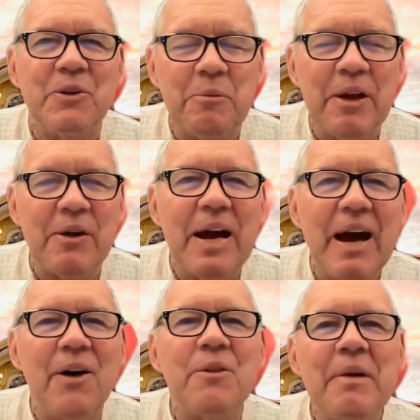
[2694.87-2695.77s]
No matter
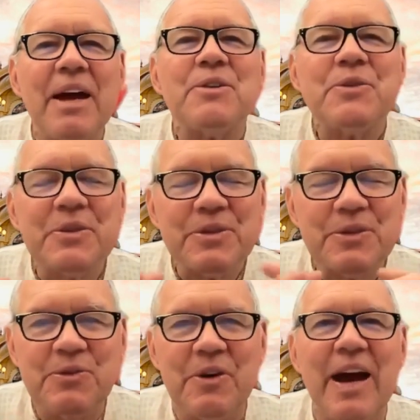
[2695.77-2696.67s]
how the master is
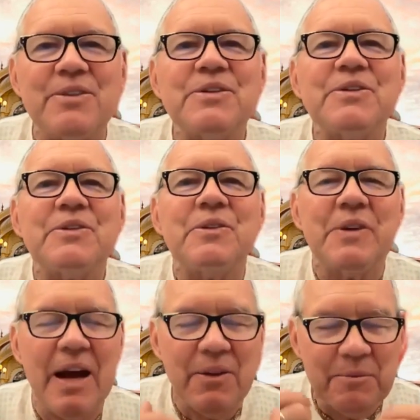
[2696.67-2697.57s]
dressed,
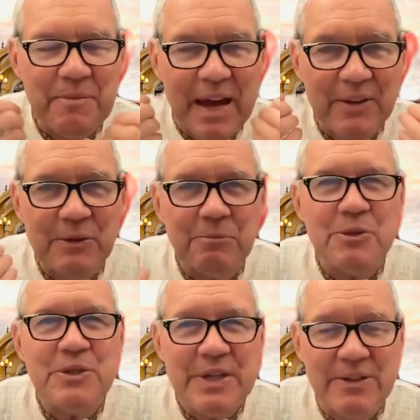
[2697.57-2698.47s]
how the master
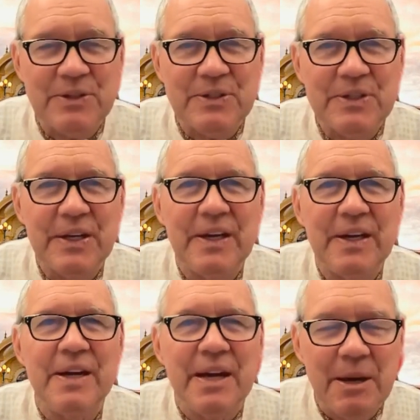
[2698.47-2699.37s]
presents
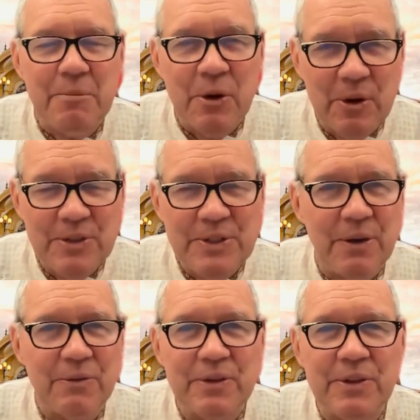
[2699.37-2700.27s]
him or
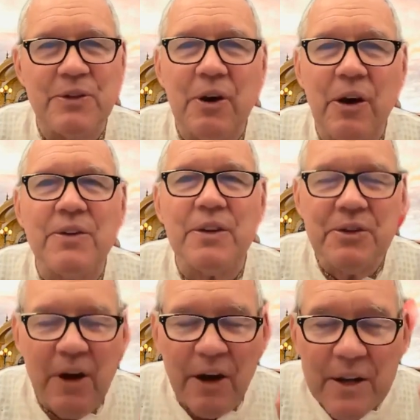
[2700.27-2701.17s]
herself to the
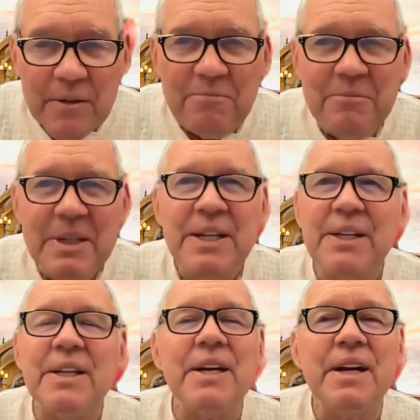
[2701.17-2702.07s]
dog
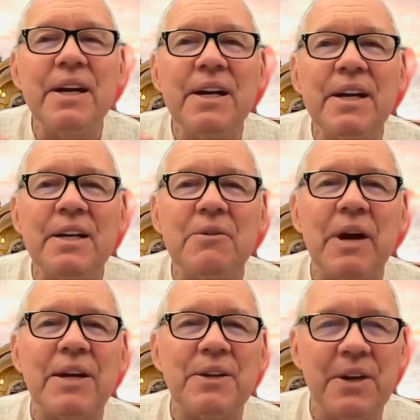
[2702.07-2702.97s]
immediately
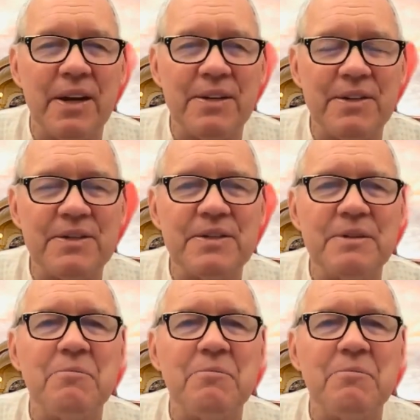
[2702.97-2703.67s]
recognizes the